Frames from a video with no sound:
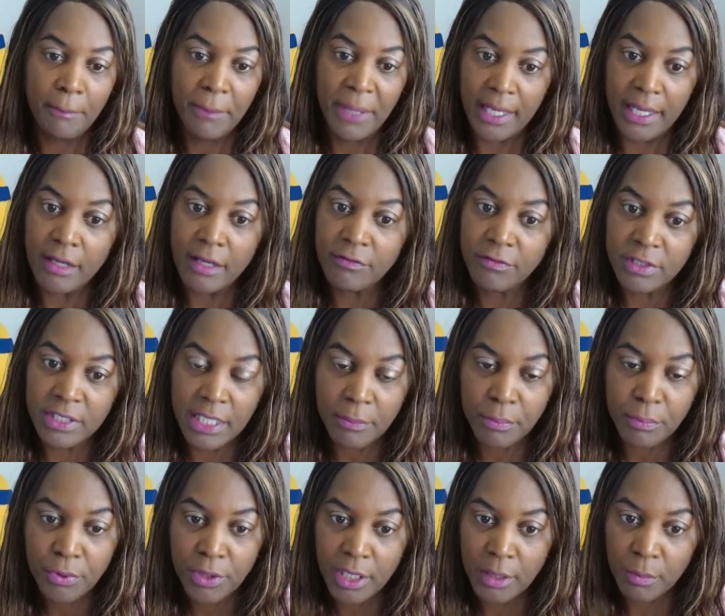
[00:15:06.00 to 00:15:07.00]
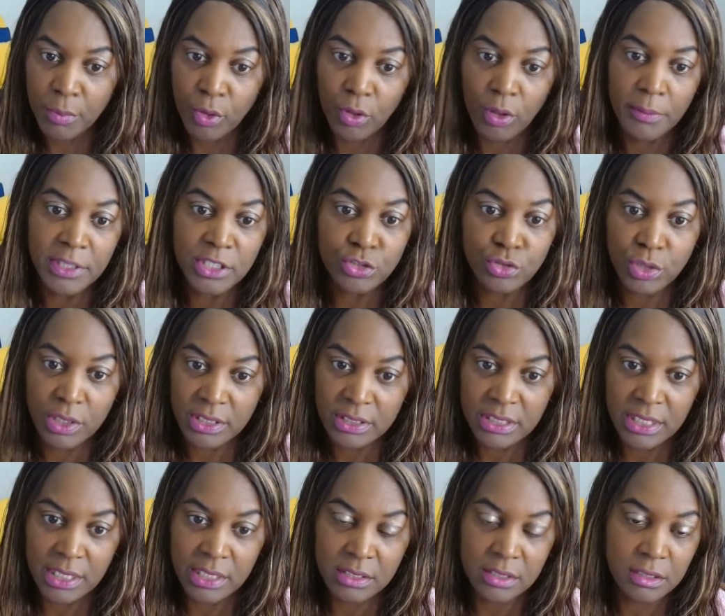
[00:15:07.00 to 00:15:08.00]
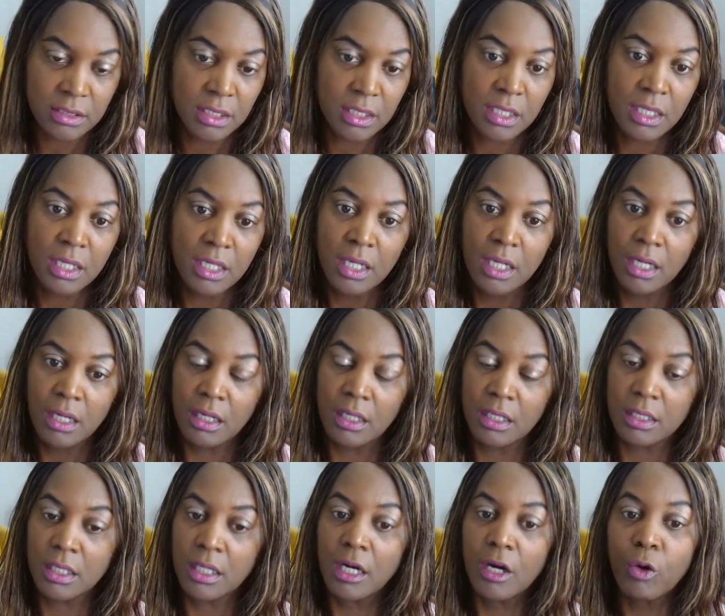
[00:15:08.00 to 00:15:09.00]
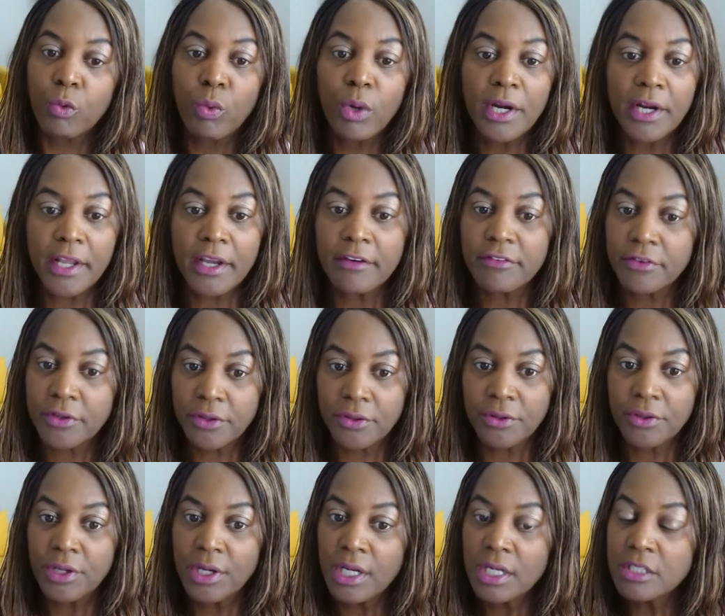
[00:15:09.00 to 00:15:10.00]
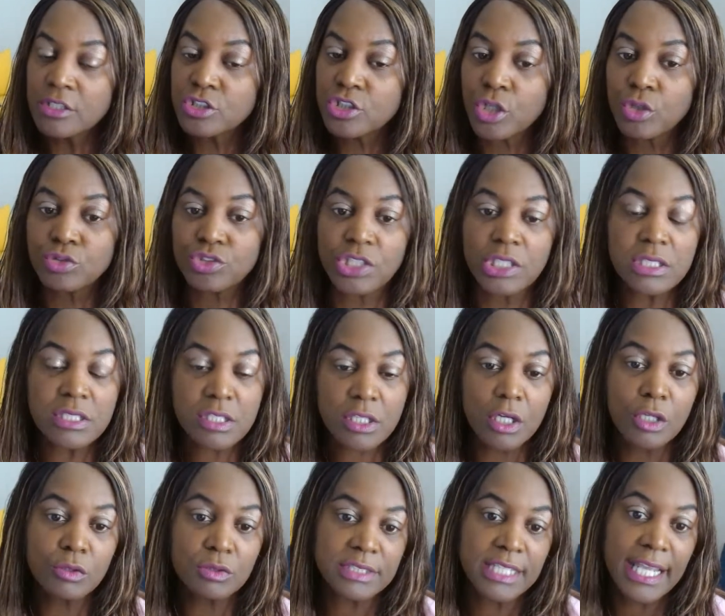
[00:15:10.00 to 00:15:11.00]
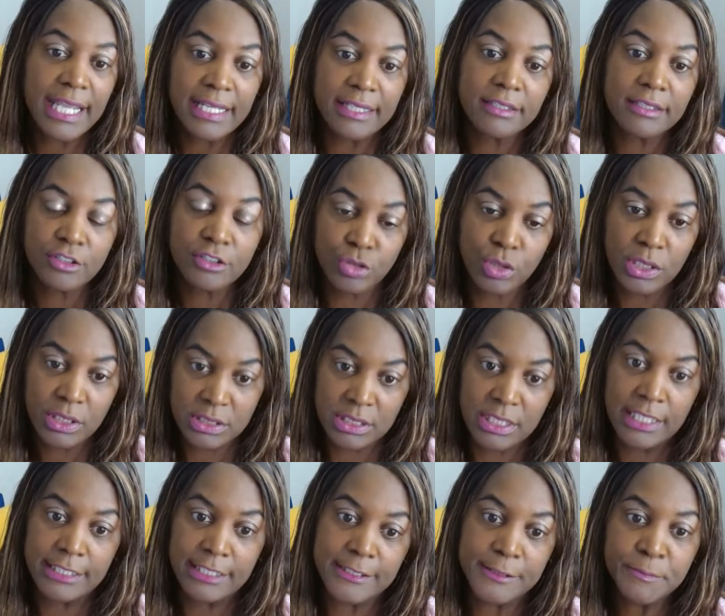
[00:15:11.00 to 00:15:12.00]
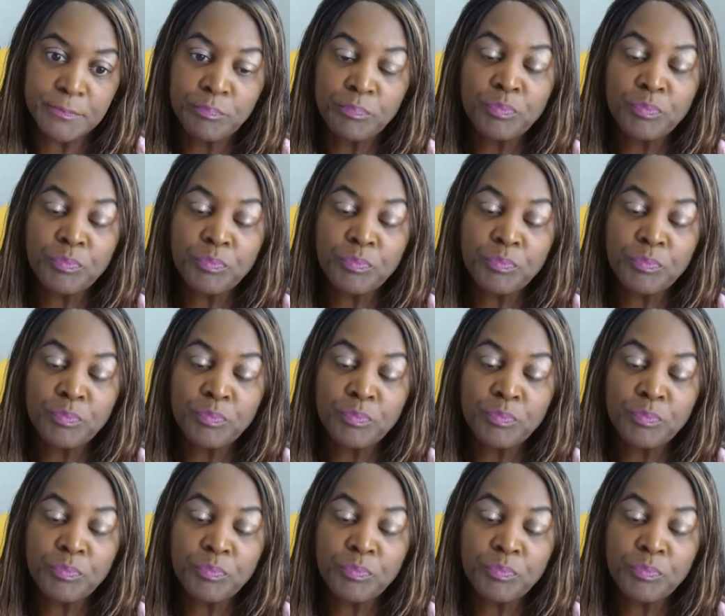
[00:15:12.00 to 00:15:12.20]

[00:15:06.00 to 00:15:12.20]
paying for that pre-employment drug test or whatever. So just go take the drug test.